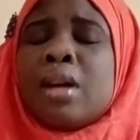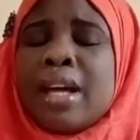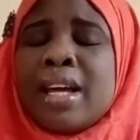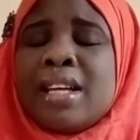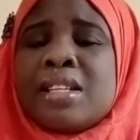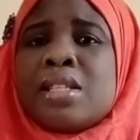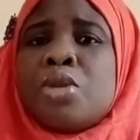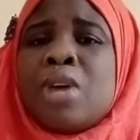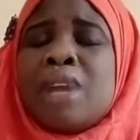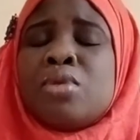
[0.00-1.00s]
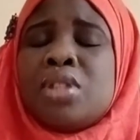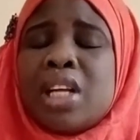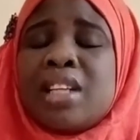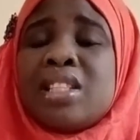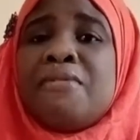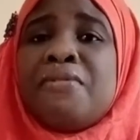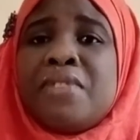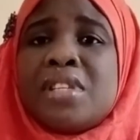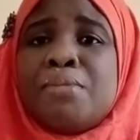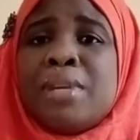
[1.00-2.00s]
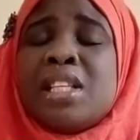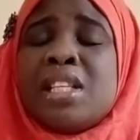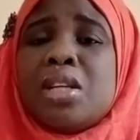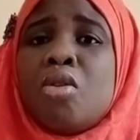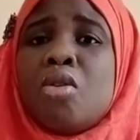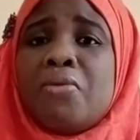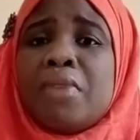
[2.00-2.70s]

Hence, you have to check the feasibility of